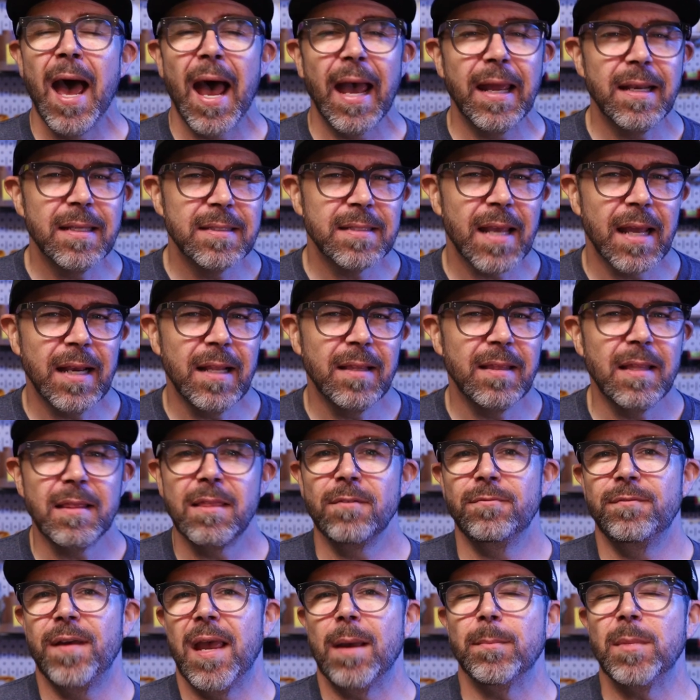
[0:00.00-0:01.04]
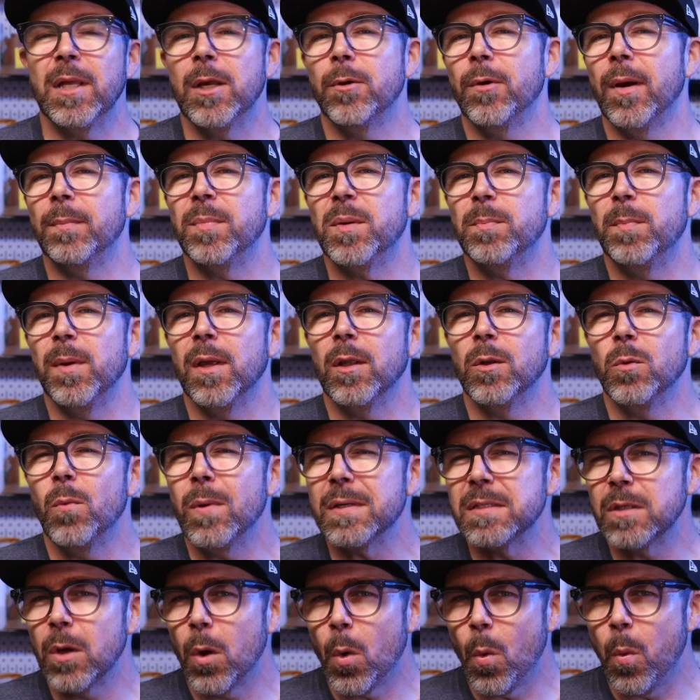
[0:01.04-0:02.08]
I decided that the family crypt build
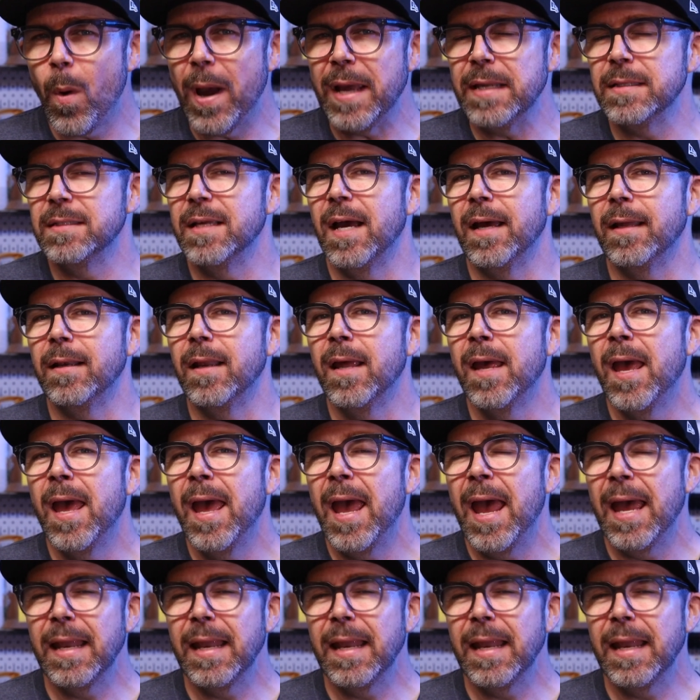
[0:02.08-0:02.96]
wasn't quite done